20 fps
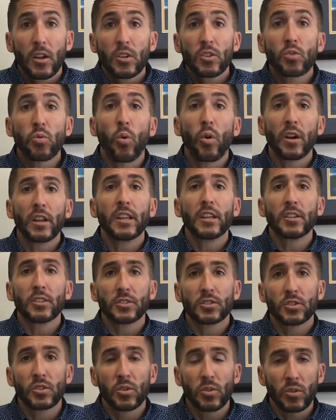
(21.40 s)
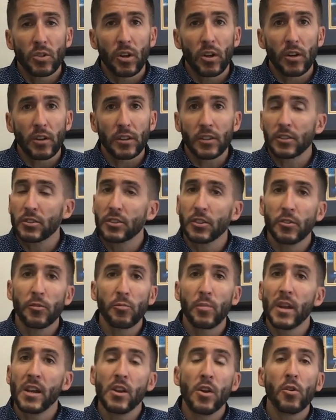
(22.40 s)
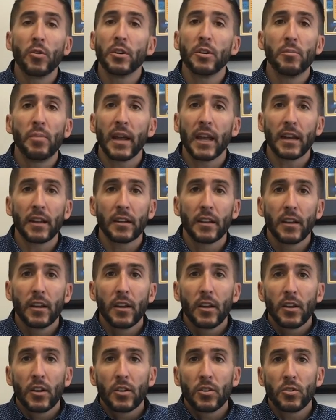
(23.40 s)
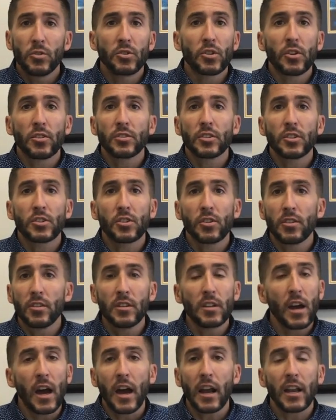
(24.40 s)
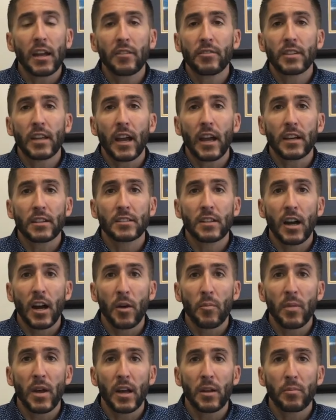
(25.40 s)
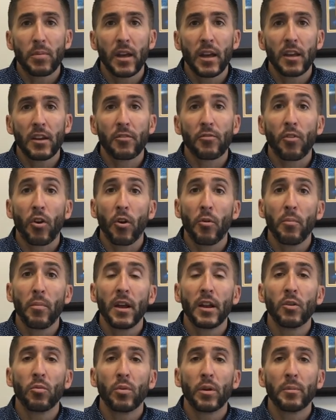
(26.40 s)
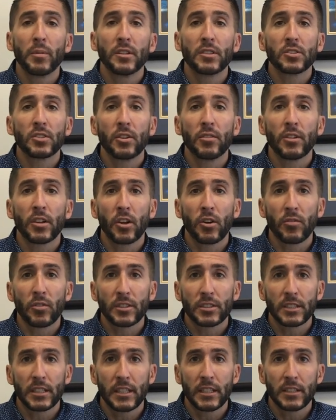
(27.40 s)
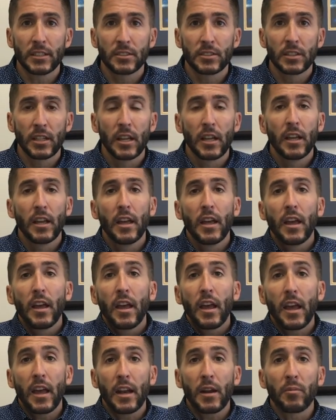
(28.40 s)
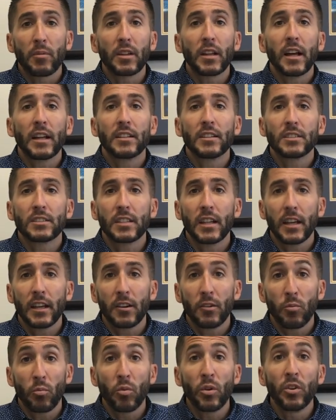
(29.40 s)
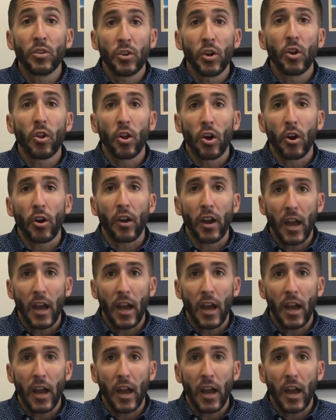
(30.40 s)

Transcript: 20 years too long. There should have been no debate. New Jersey should not have taxed combat pay for our men and women serving overseas and I'm glad to say it will no longer